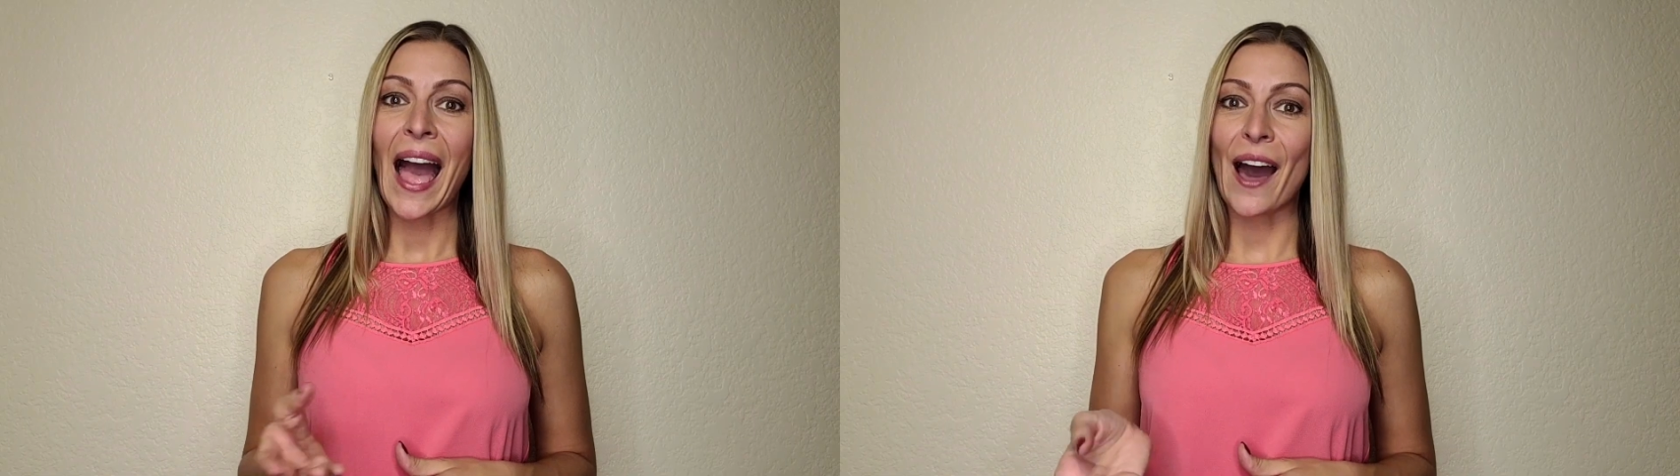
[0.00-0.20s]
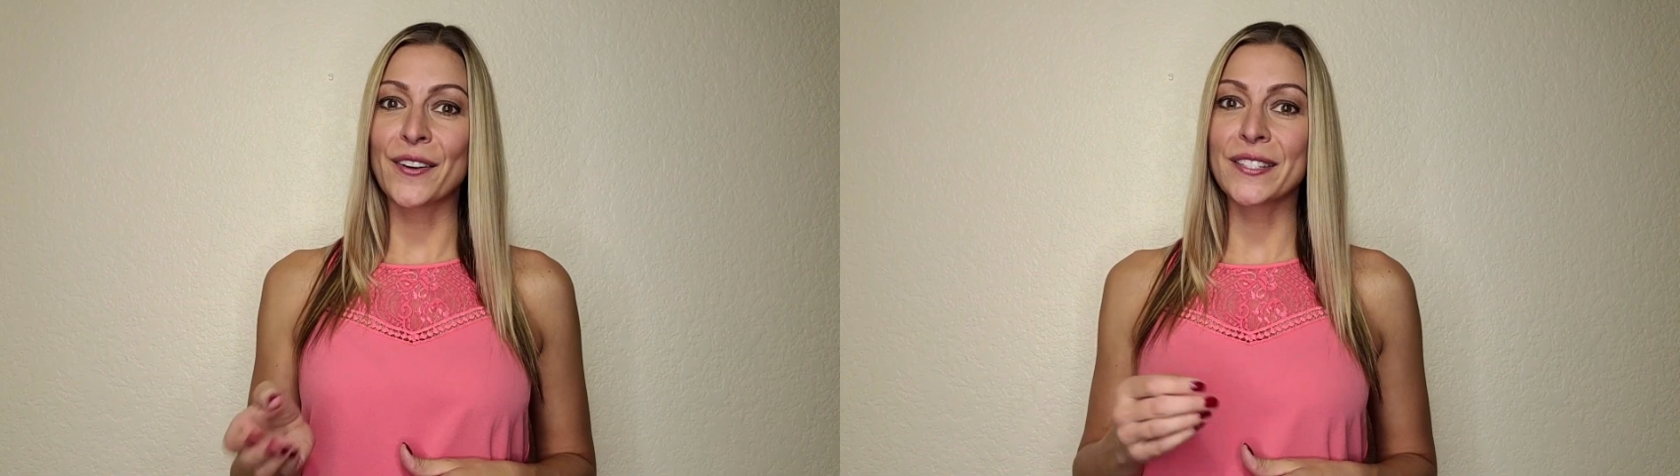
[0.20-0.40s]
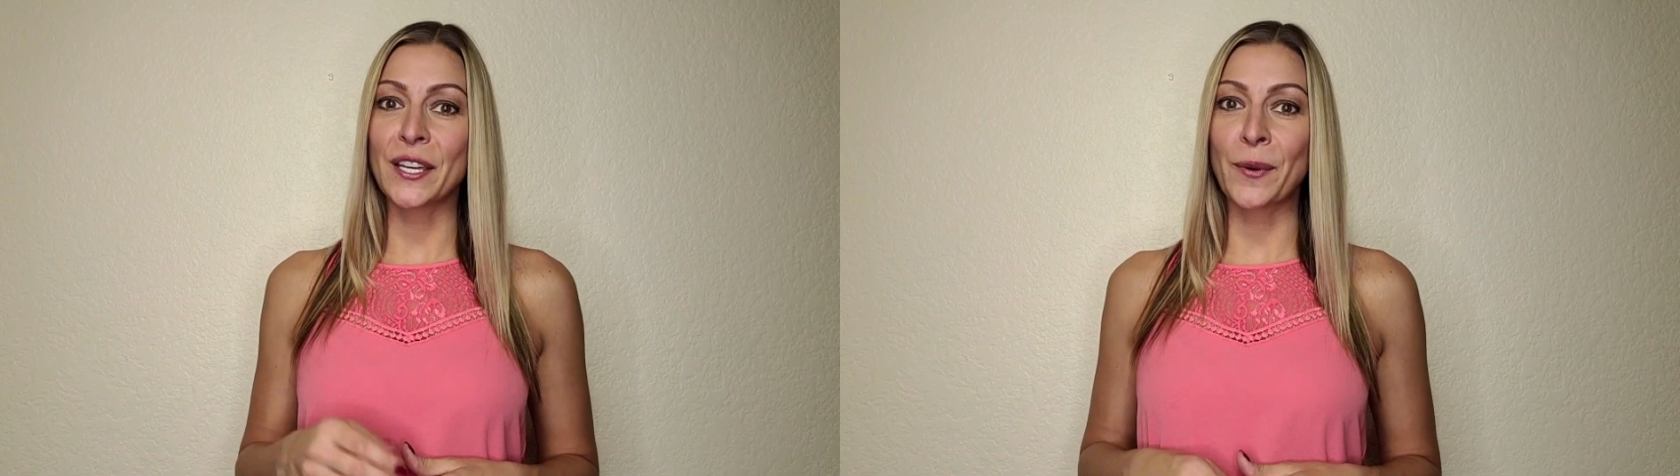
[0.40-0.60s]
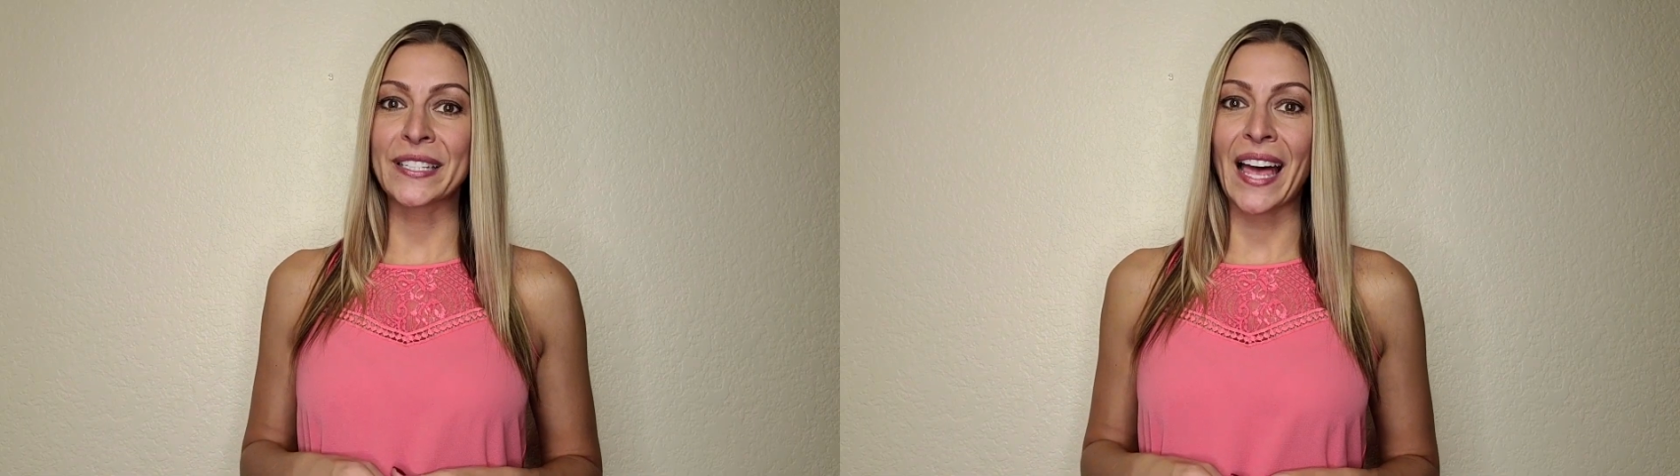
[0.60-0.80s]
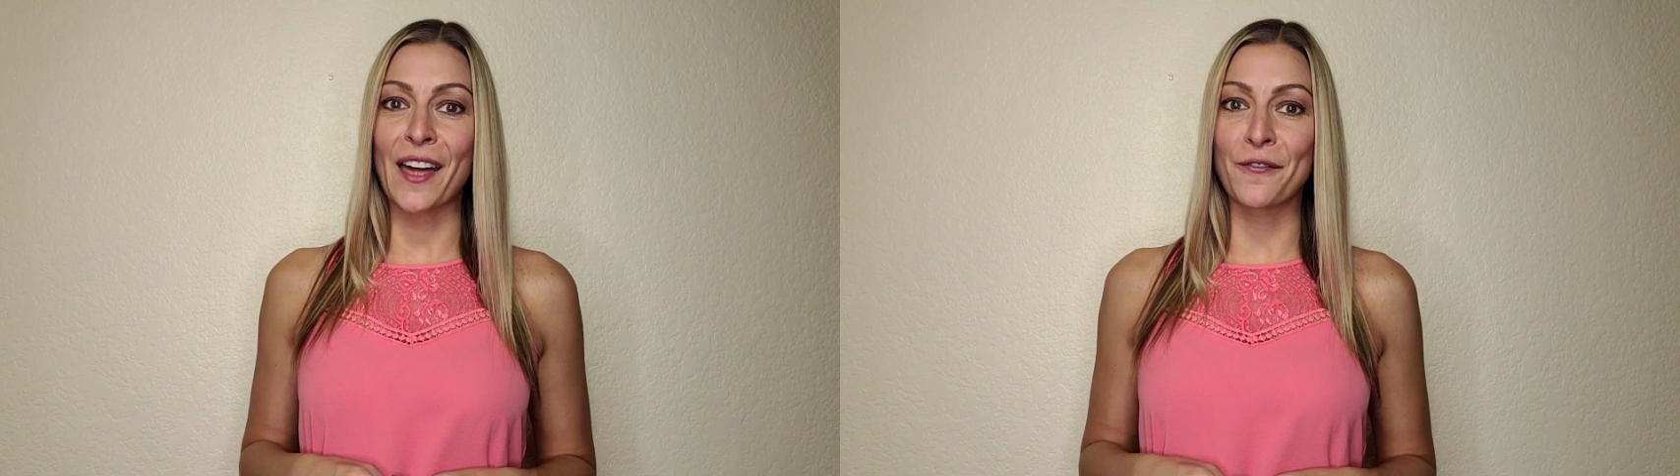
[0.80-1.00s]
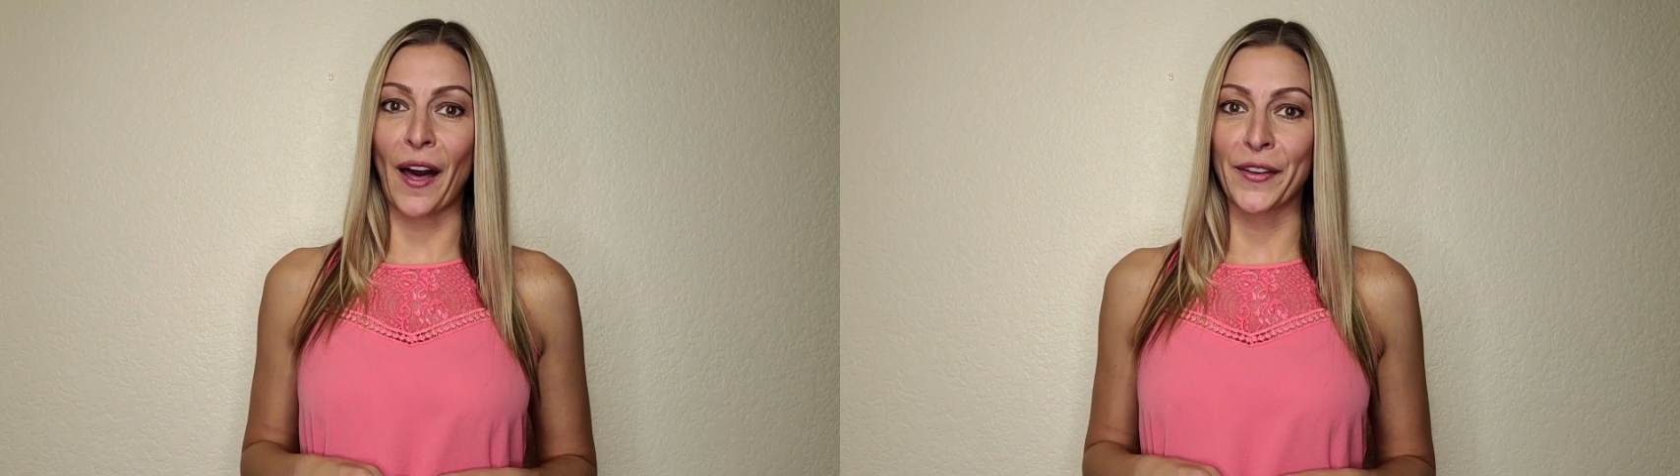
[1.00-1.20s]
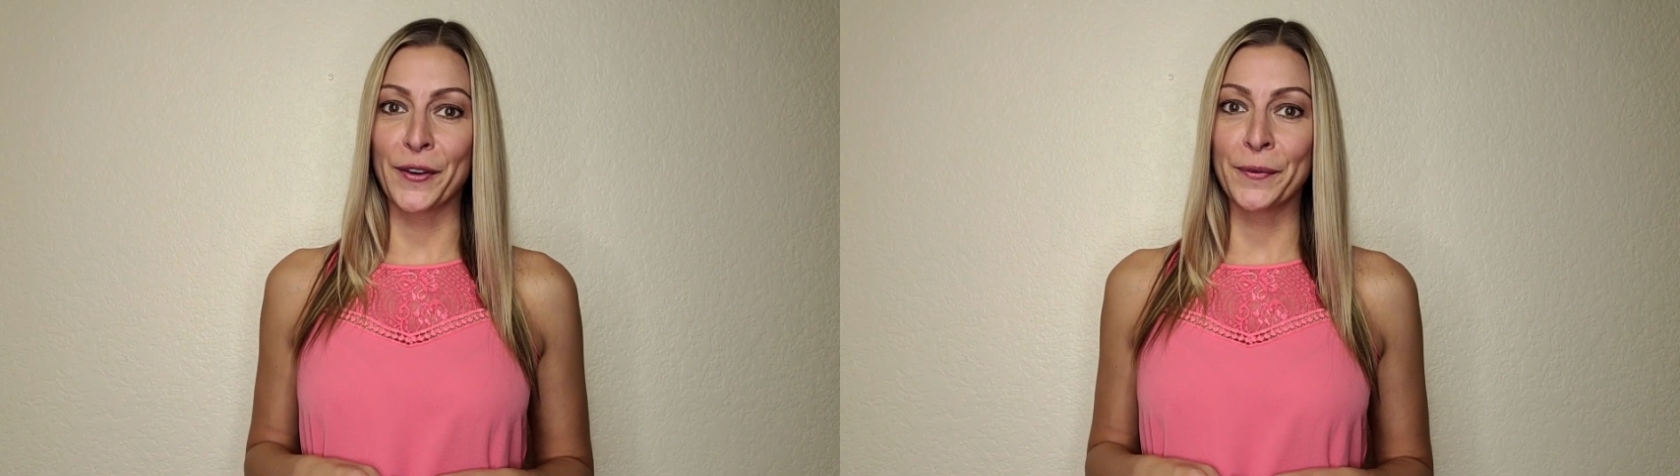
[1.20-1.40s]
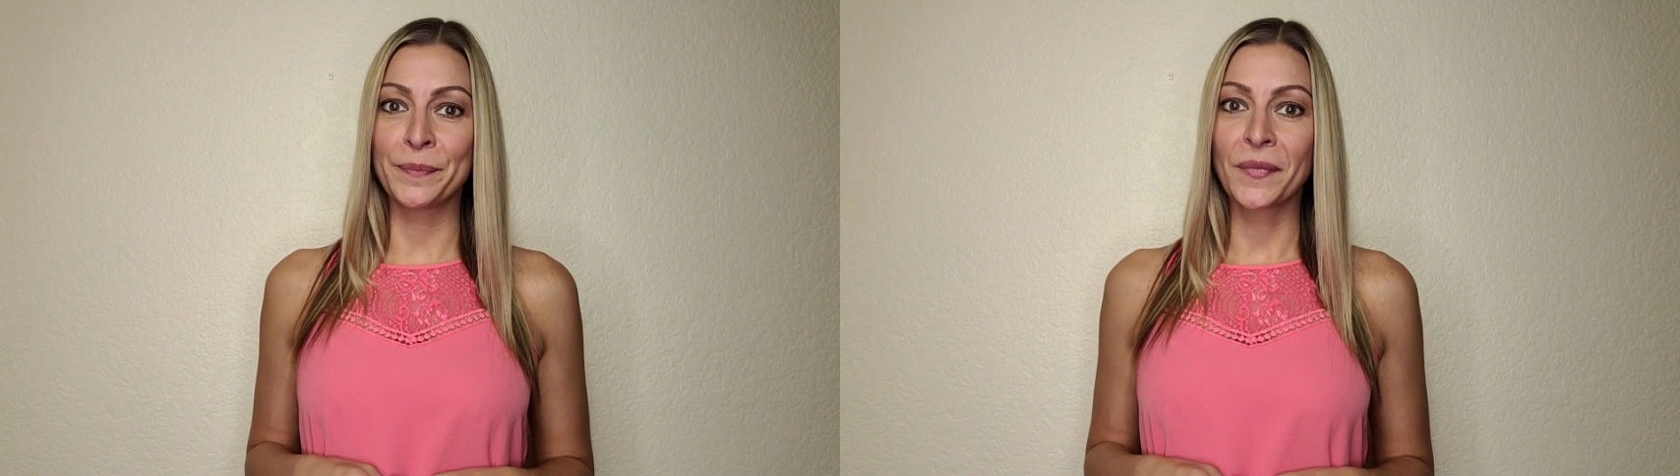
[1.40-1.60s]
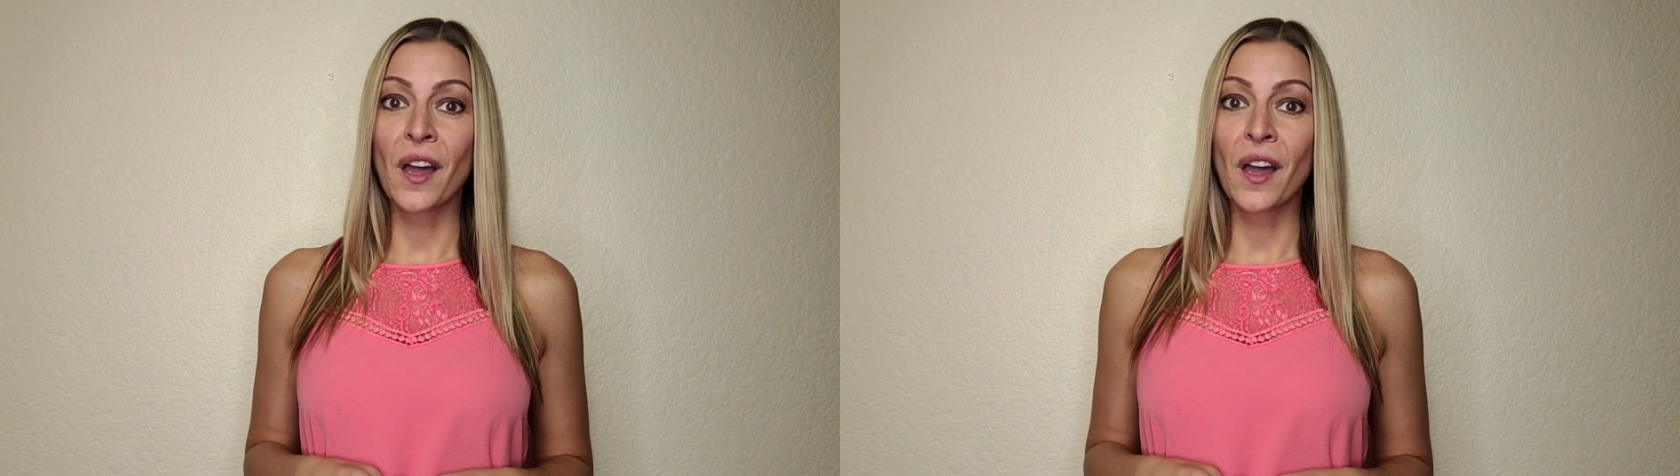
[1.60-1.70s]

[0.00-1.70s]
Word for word: How does Linguix add value?